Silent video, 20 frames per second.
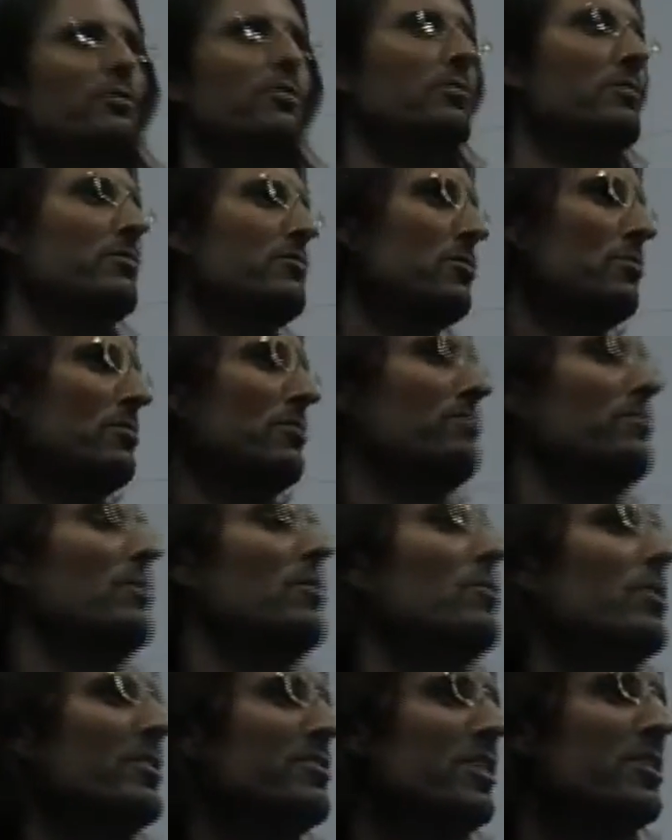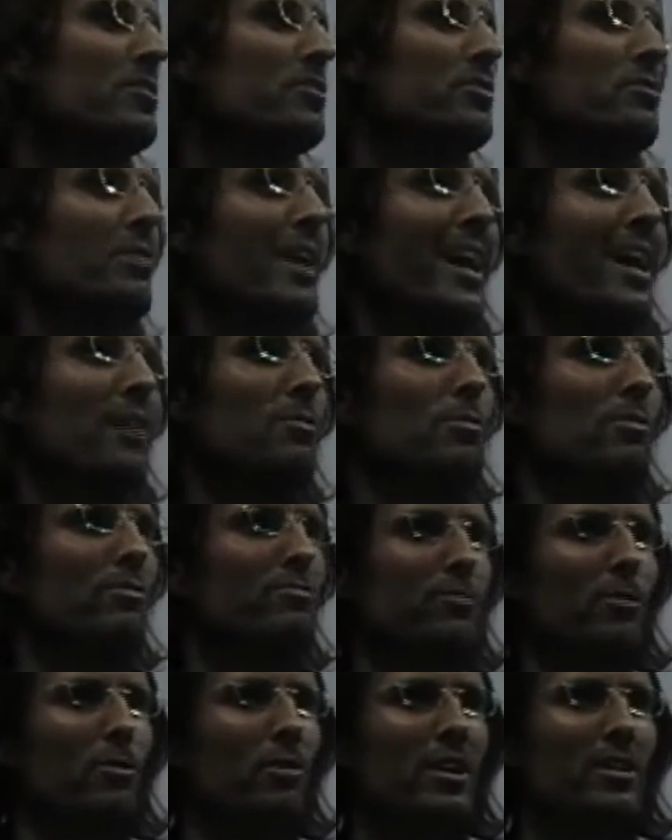you to or teach you how to
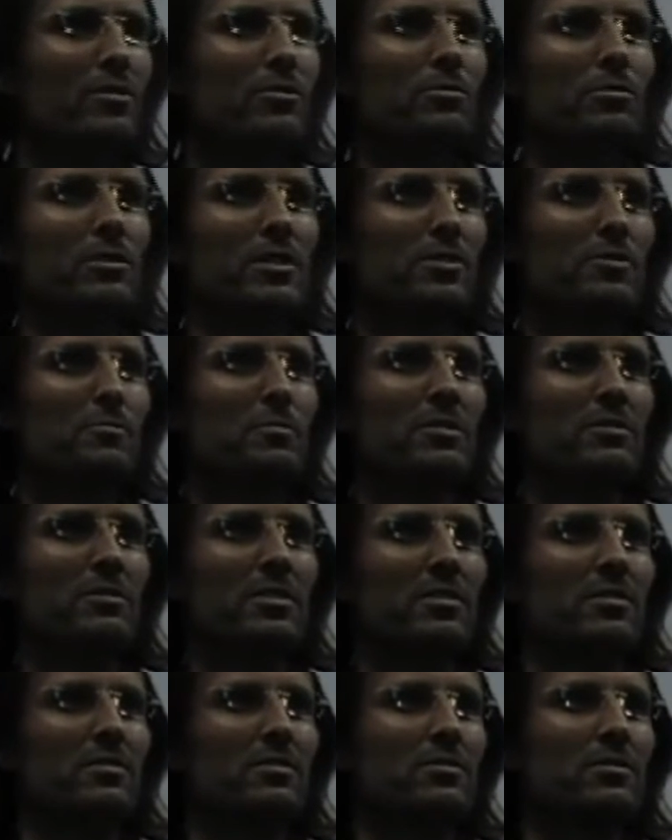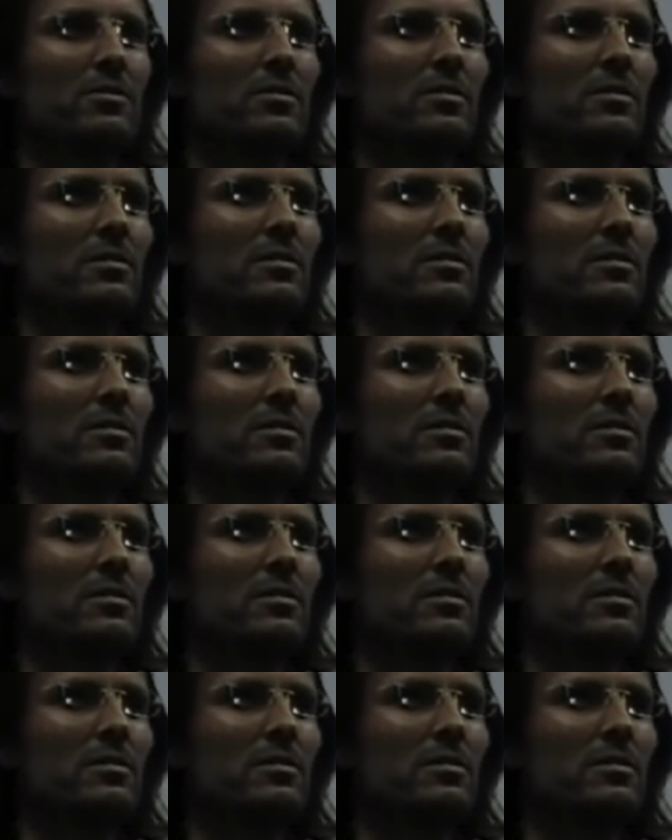avoid your experience.